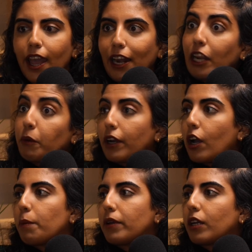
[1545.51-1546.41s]
and I went
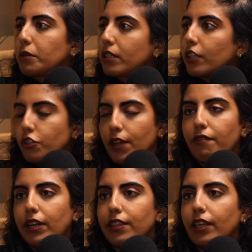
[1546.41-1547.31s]
up and I was like, do you
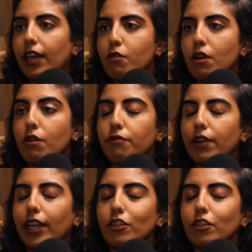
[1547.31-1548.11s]
have anything alcohol free?